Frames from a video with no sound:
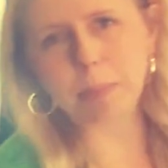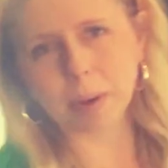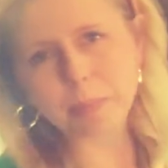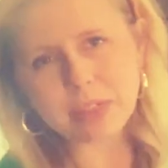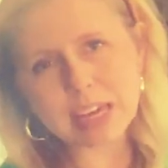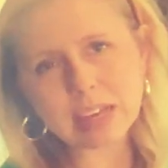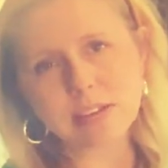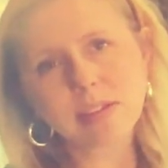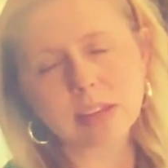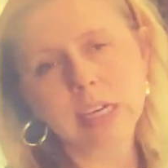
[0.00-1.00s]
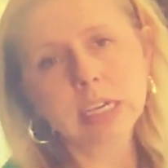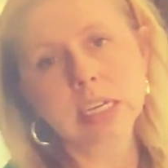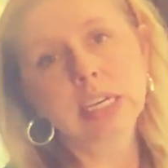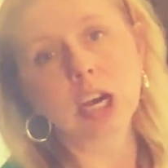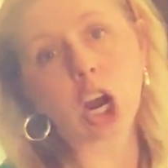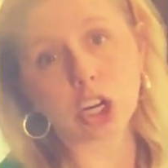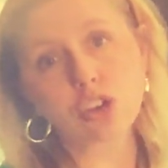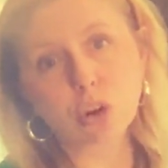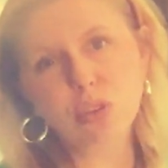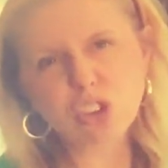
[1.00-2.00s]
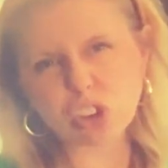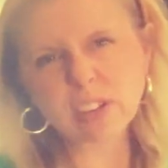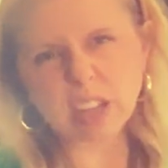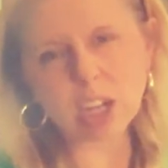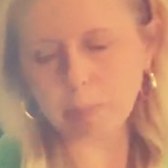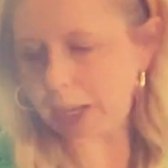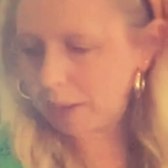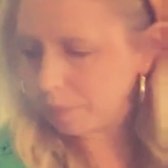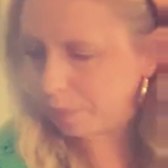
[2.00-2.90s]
up these artichokes just a little bit